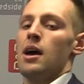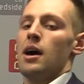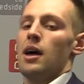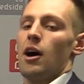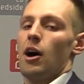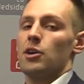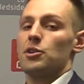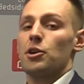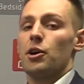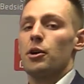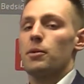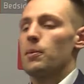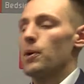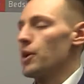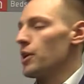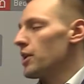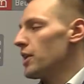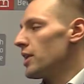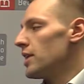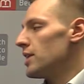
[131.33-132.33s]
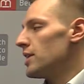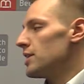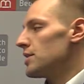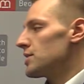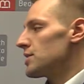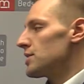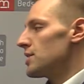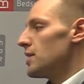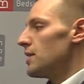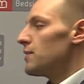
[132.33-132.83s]
Our target market
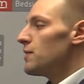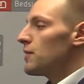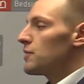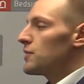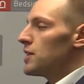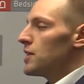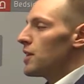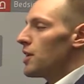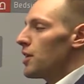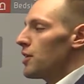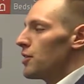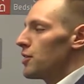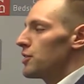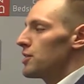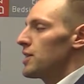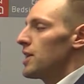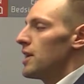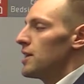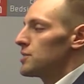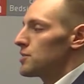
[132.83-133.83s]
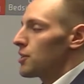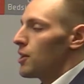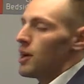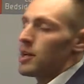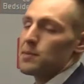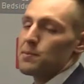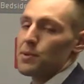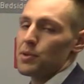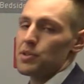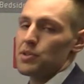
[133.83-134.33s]
is the 1,500 cancer
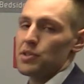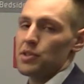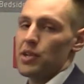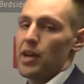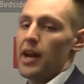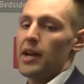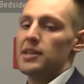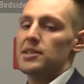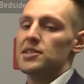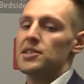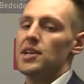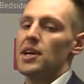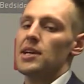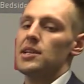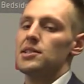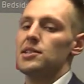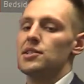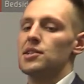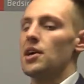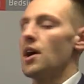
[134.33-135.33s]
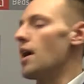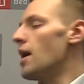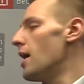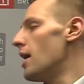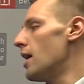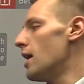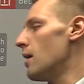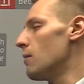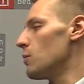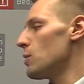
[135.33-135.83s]
hospitals in the United States.
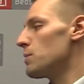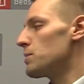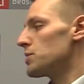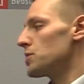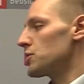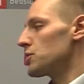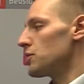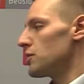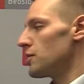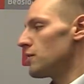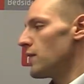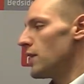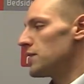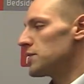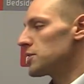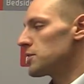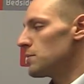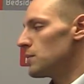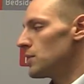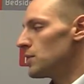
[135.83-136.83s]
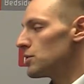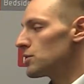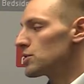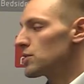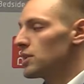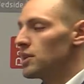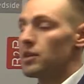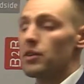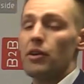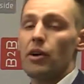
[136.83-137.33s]
We position the device to be used
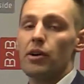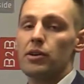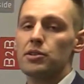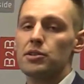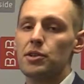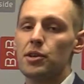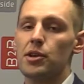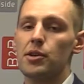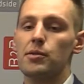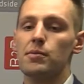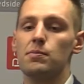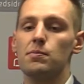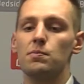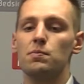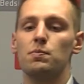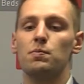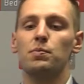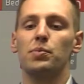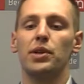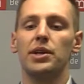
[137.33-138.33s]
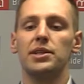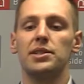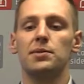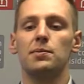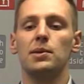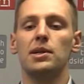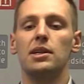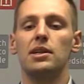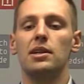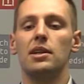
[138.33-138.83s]
in long-term
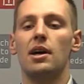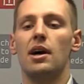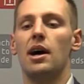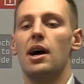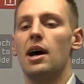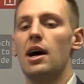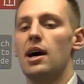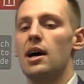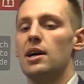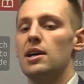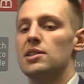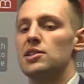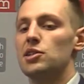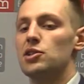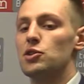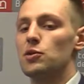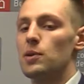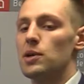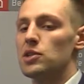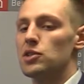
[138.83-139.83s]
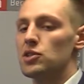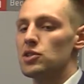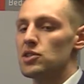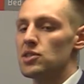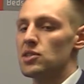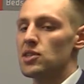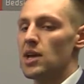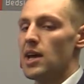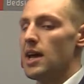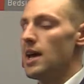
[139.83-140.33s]
placement
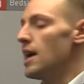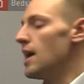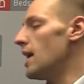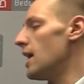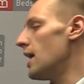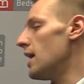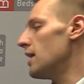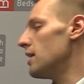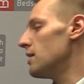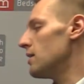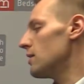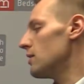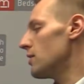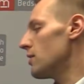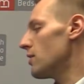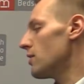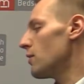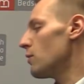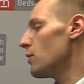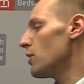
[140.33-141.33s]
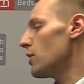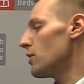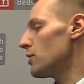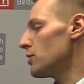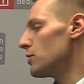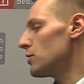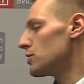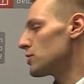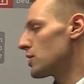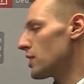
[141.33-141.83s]
situations and
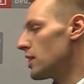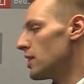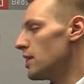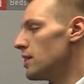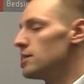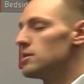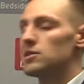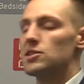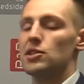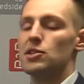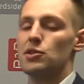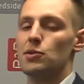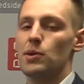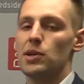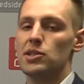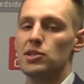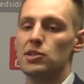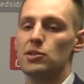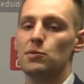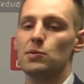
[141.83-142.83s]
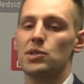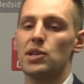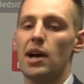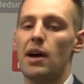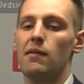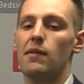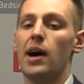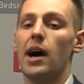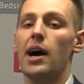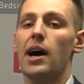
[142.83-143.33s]
using it in situations which
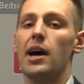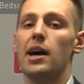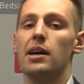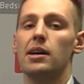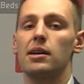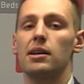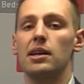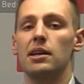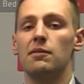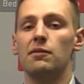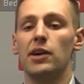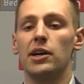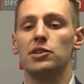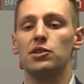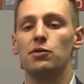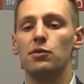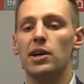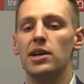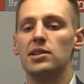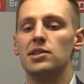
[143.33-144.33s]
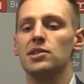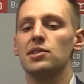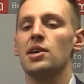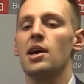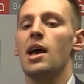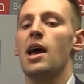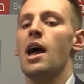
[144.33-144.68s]
have high infection rates.